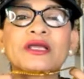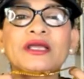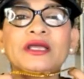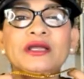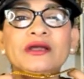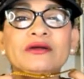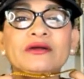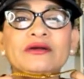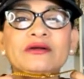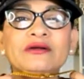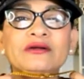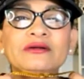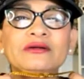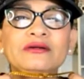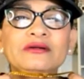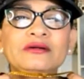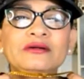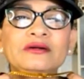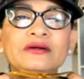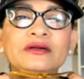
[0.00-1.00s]
here
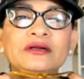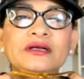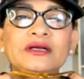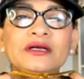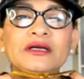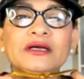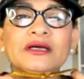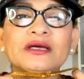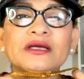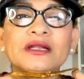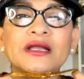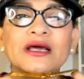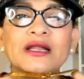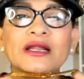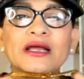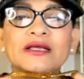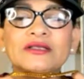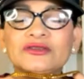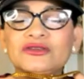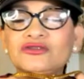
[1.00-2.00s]
and I
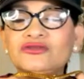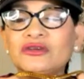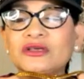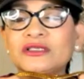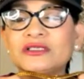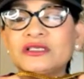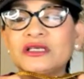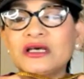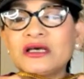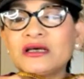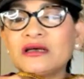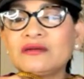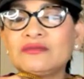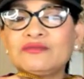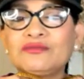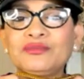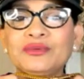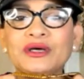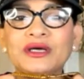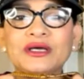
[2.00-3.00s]
like to dress up,
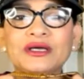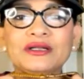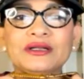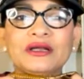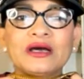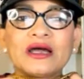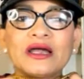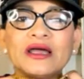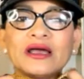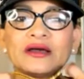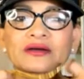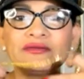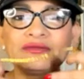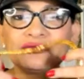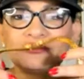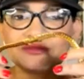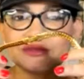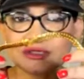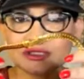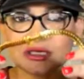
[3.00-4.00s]
but I have
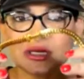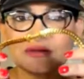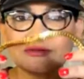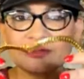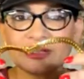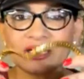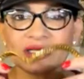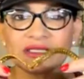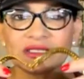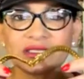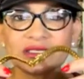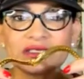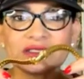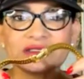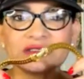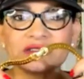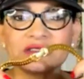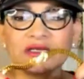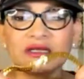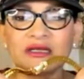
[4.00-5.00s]
stuff like
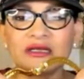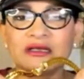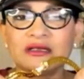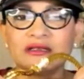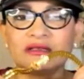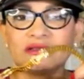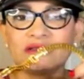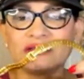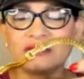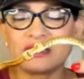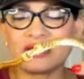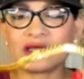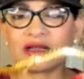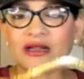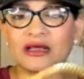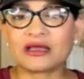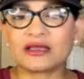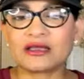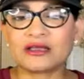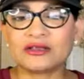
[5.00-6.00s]
this that
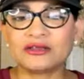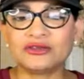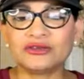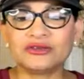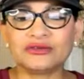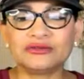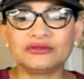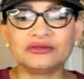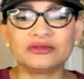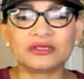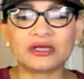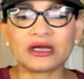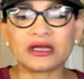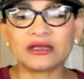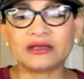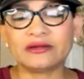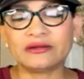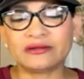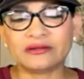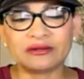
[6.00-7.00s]
I can use.
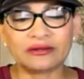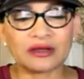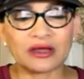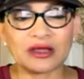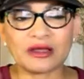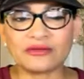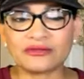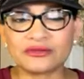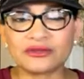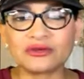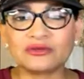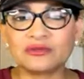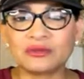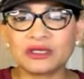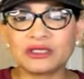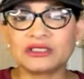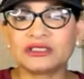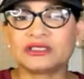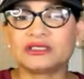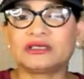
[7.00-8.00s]
I, I have so
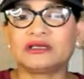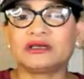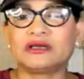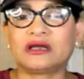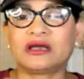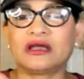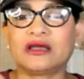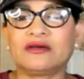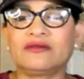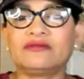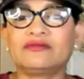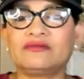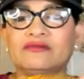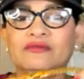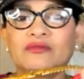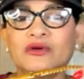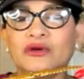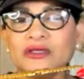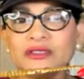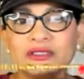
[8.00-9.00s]
much, I have
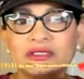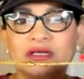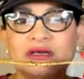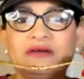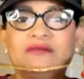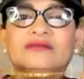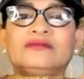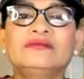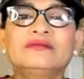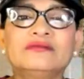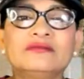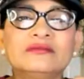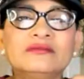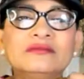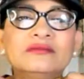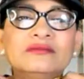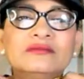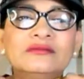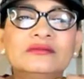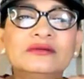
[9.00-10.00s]
more stuff,
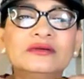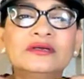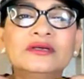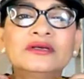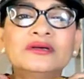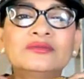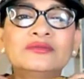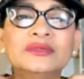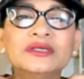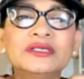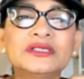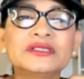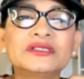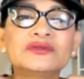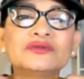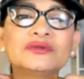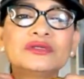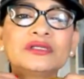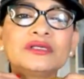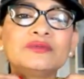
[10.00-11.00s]
but it's
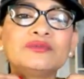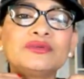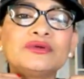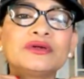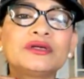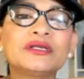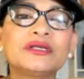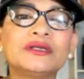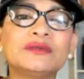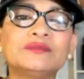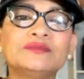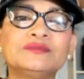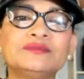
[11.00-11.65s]
really pretty.